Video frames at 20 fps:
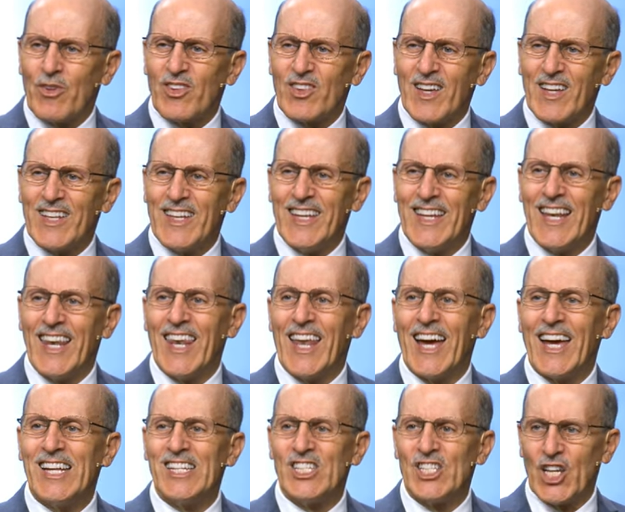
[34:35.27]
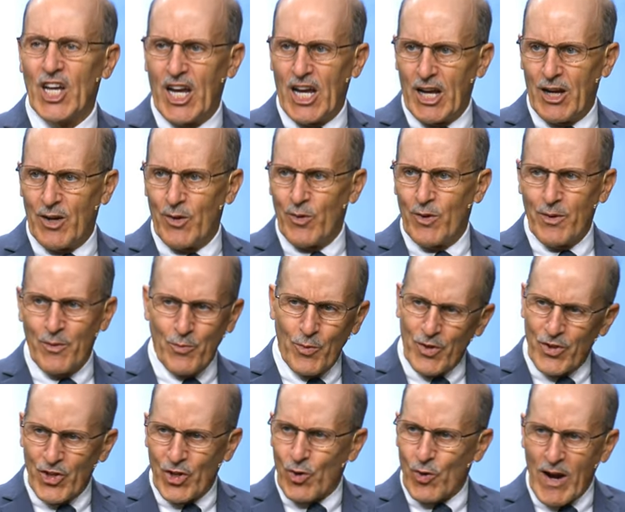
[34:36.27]
saying Elijah
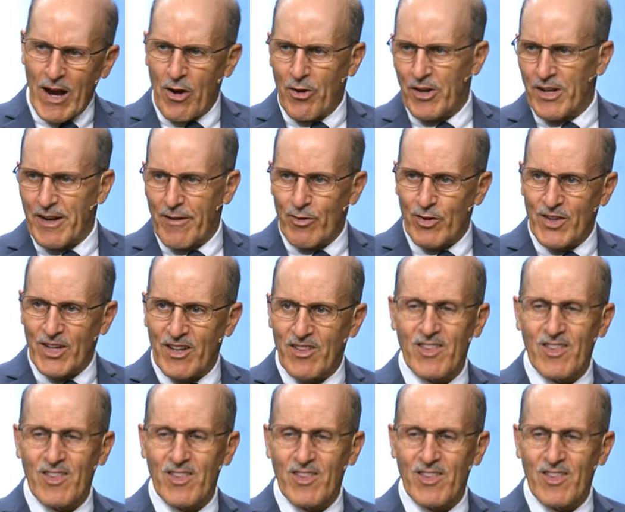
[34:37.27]
with the crowd and everything.